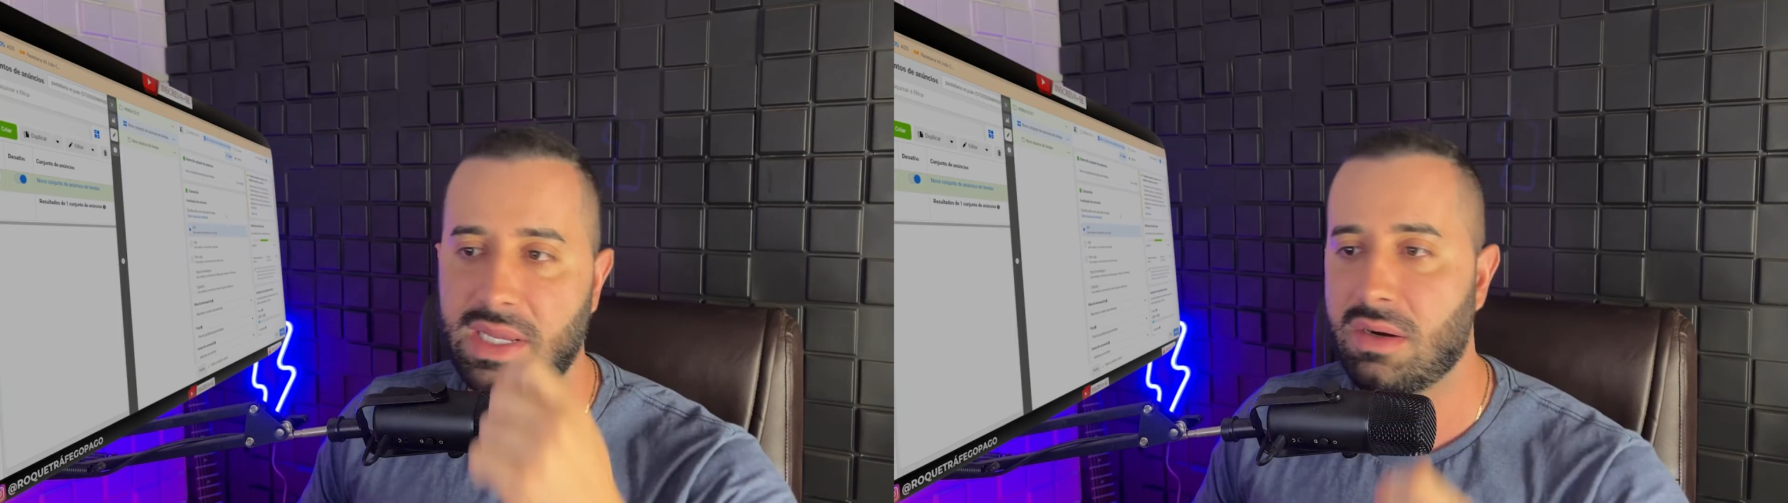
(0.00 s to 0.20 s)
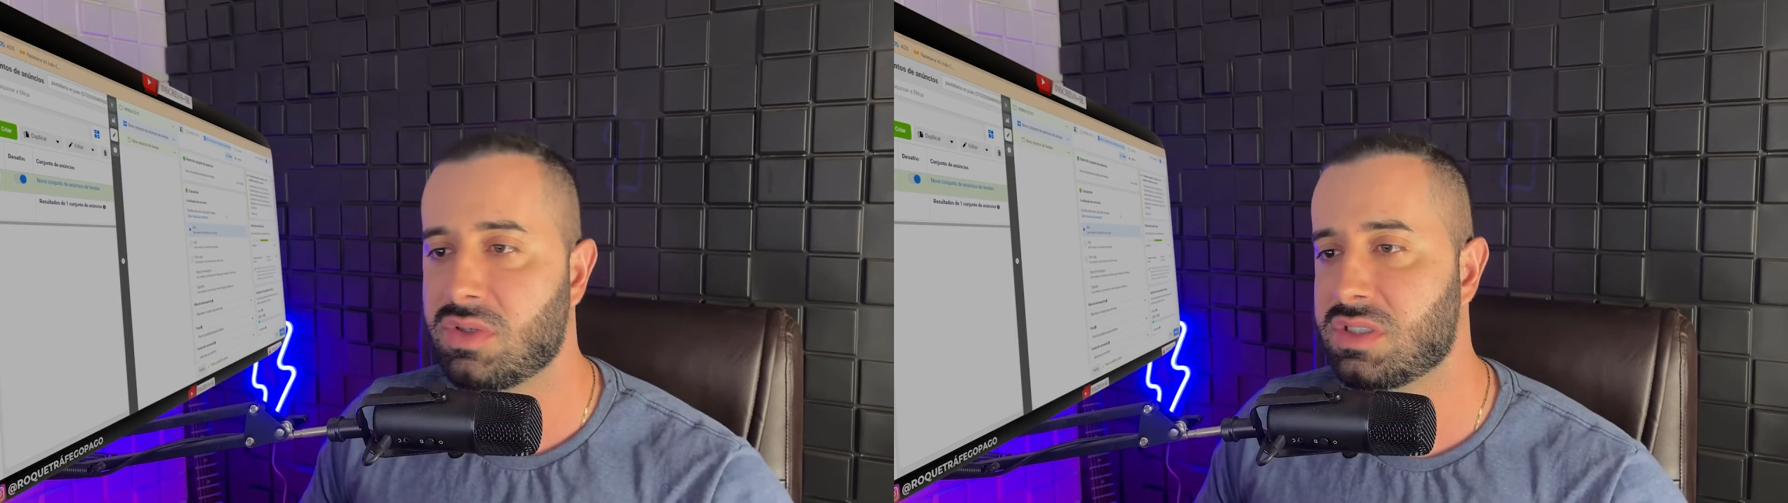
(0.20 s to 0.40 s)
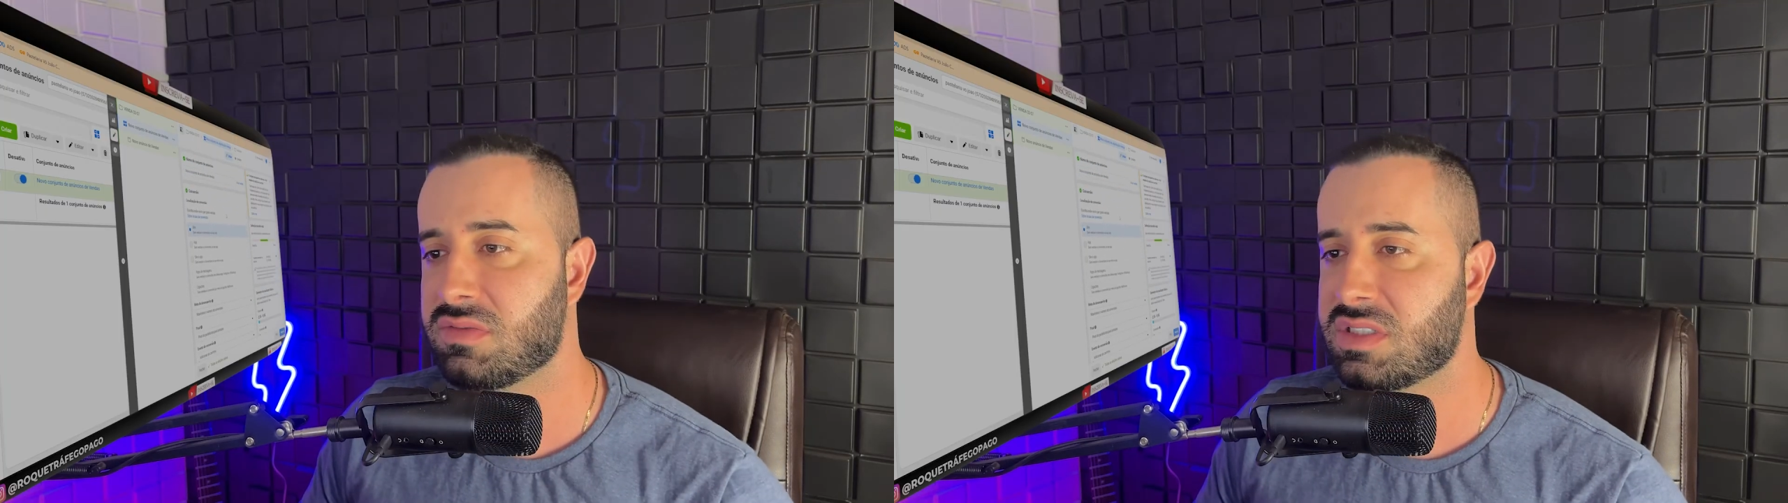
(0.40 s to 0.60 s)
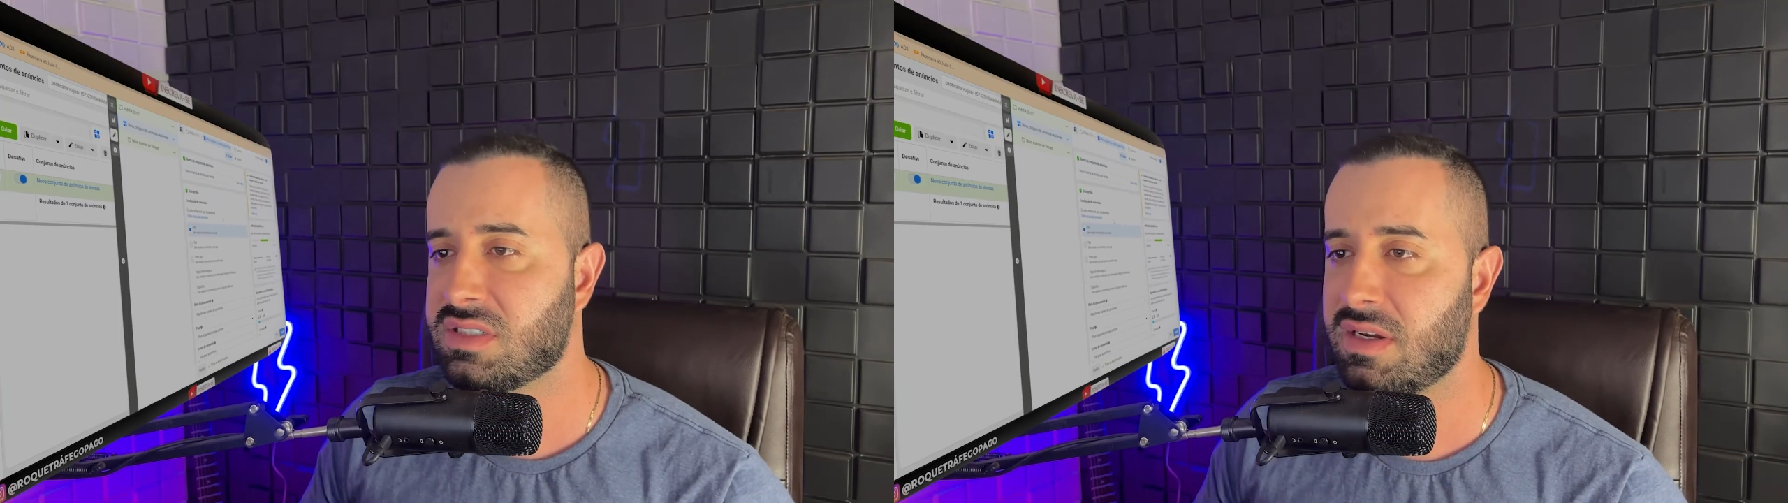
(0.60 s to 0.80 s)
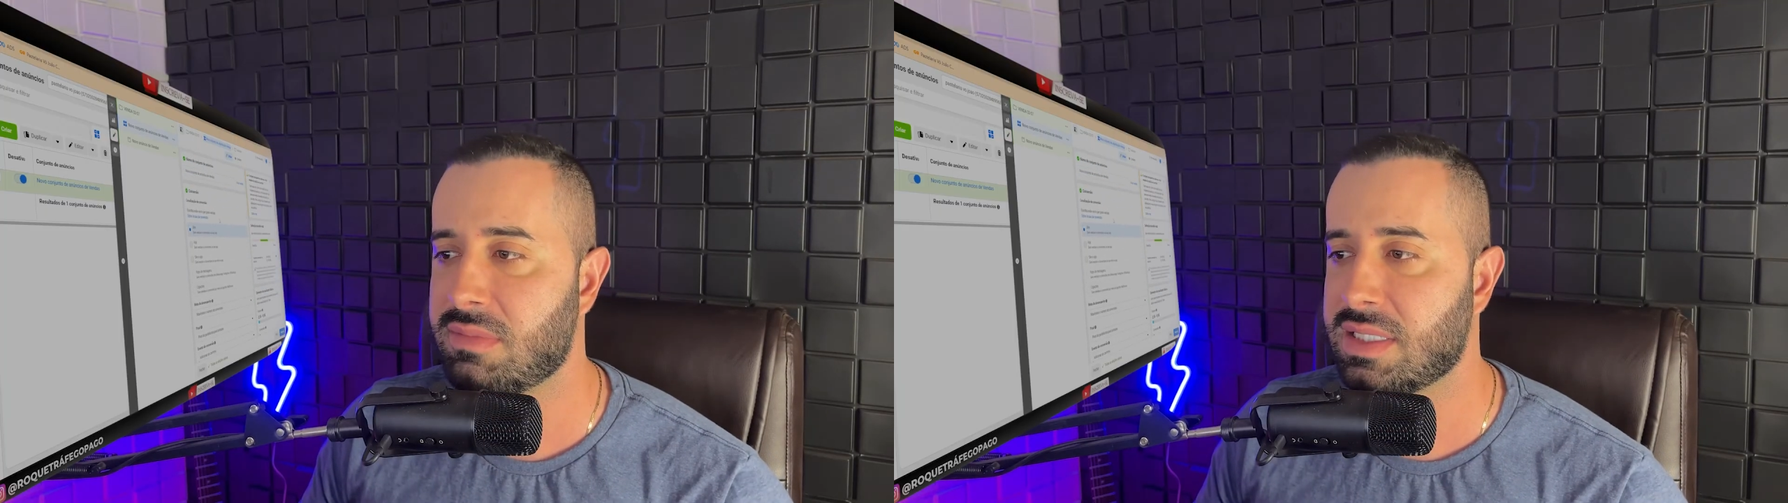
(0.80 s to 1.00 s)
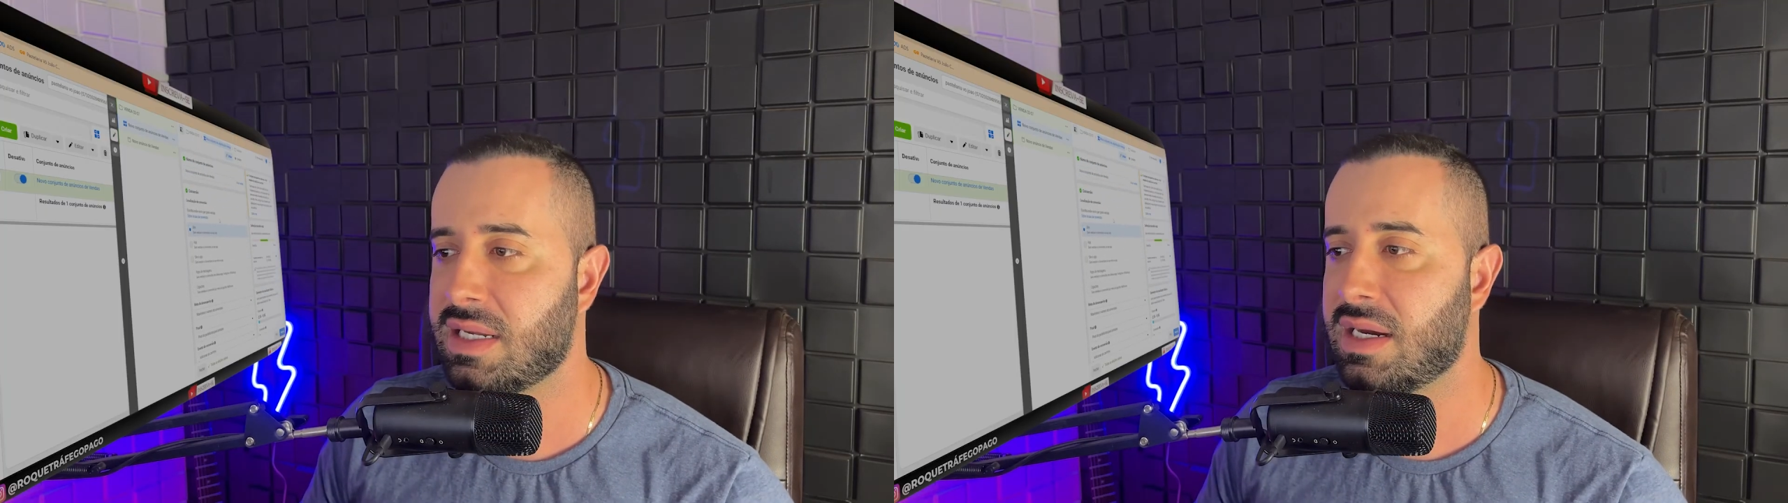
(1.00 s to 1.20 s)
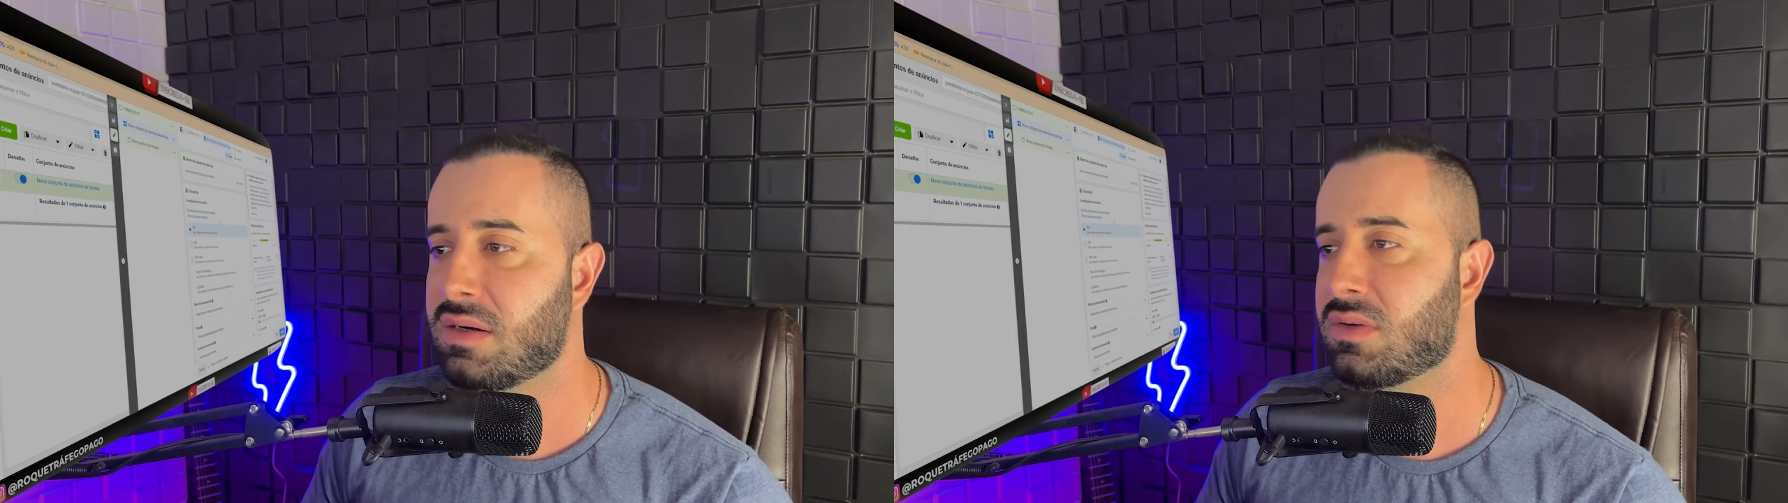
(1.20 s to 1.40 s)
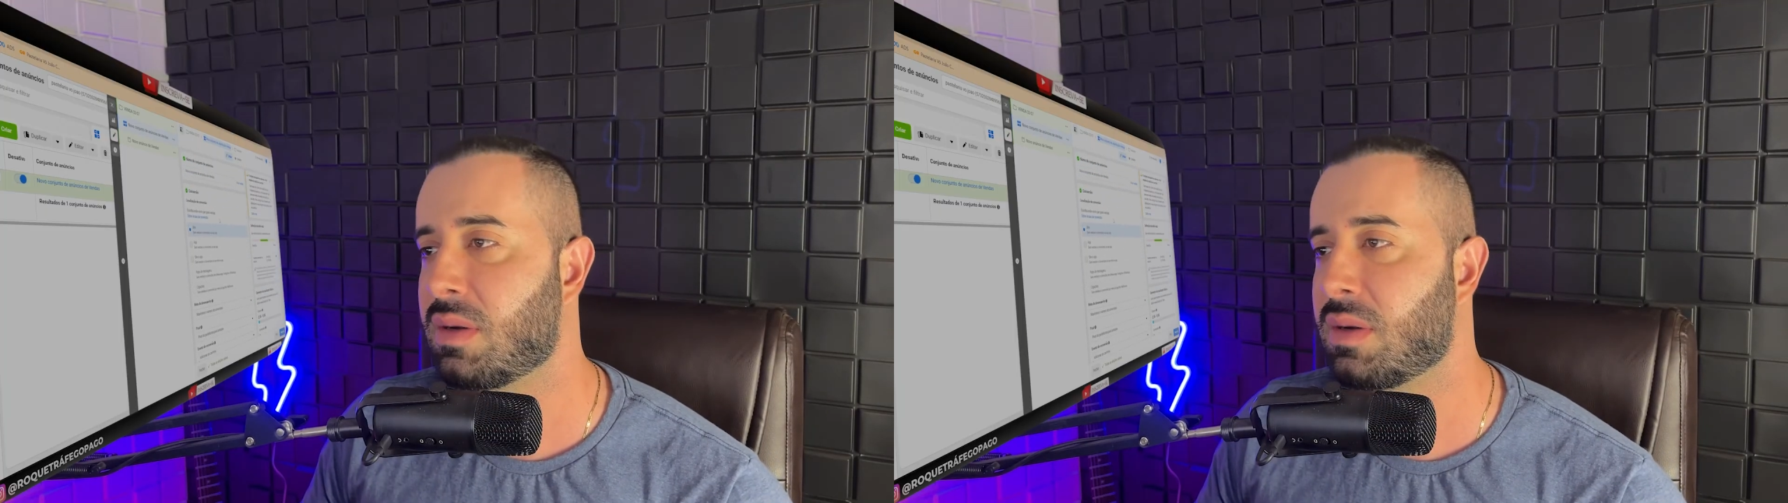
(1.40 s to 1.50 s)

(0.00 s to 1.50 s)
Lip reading: to send the person,